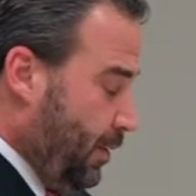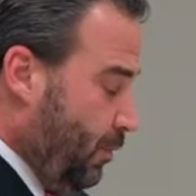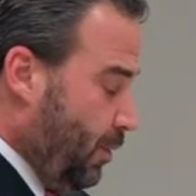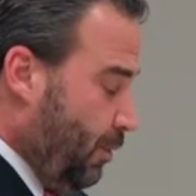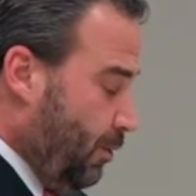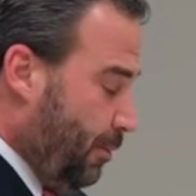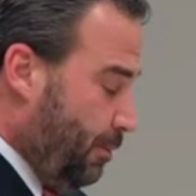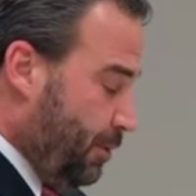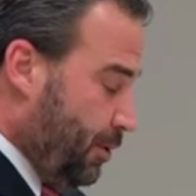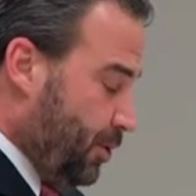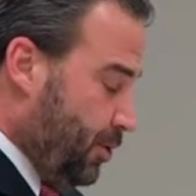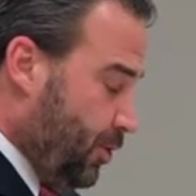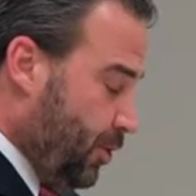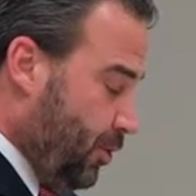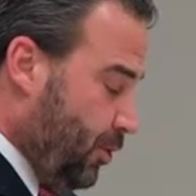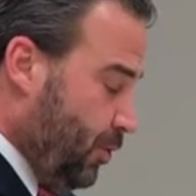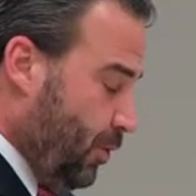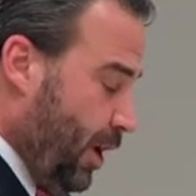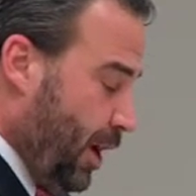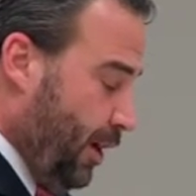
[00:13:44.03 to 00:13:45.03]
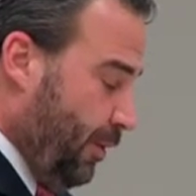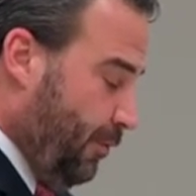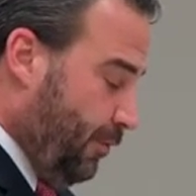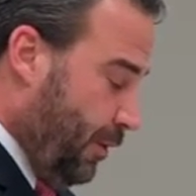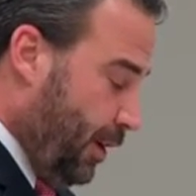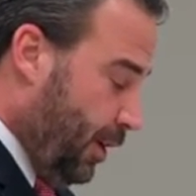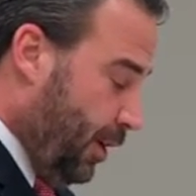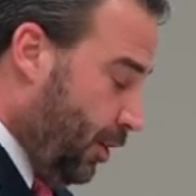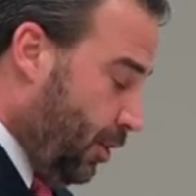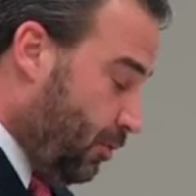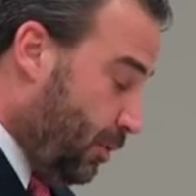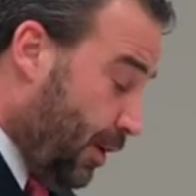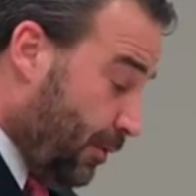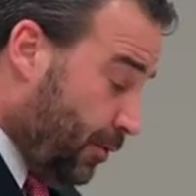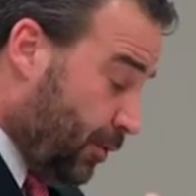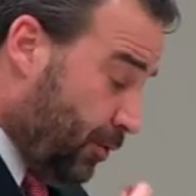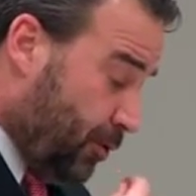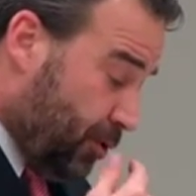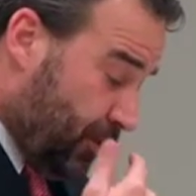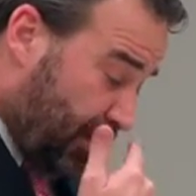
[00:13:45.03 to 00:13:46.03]
We will pursue a fair
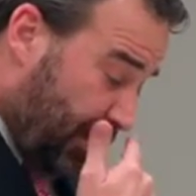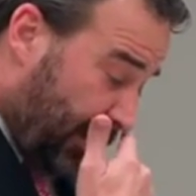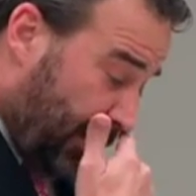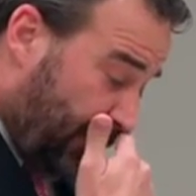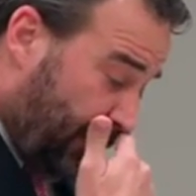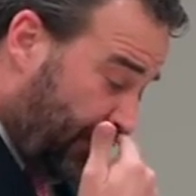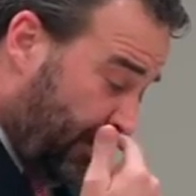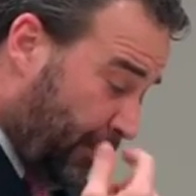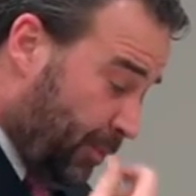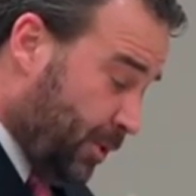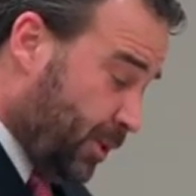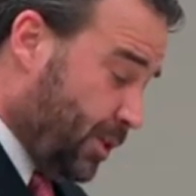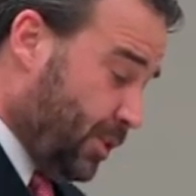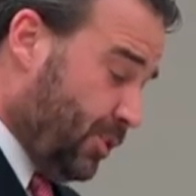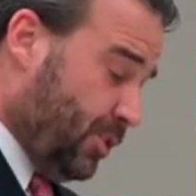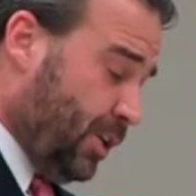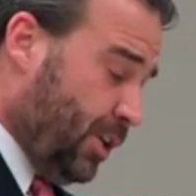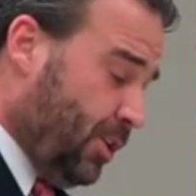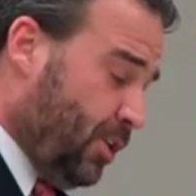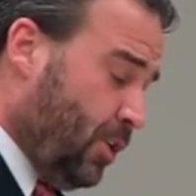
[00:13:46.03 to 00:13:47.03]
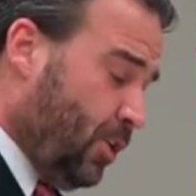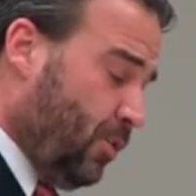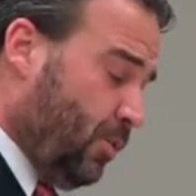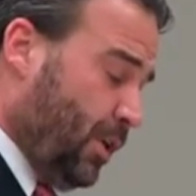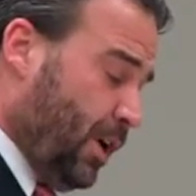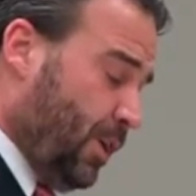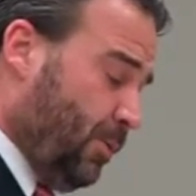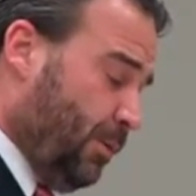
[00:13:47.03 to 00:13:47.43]
revenue share from the casino,